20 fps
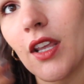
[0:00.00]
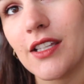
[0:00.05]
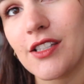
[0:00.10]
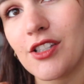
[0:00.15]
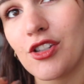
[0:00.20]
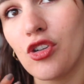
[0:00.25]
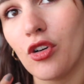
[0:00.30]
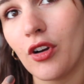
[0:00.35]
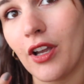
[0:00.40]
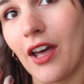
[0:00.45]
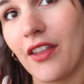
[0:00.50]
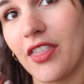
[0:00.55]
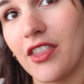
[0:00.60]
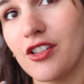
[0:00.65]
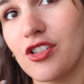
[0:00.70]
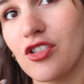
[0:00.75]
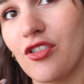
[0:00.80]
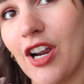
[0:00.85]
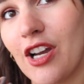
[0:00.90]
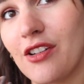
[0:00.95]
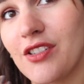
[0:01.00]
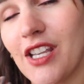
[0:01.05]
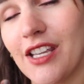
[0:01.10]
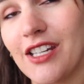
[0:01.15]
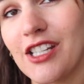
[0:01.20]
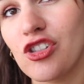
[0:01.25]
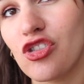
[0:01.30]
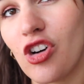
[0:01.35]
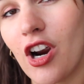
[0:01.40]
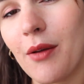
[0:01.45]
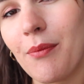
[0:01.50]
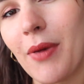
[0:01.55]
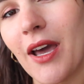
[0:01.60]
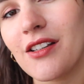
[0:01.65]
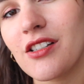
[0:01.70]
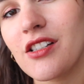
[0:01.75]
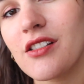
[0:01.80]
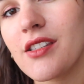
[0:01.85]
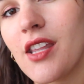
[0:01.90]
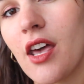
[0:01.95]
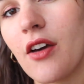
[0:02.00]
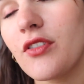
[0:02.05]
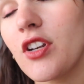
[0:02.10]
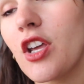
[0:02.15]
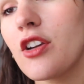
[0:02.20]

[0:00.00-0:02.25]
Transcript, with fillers: It's not gathered around any dry patches that I've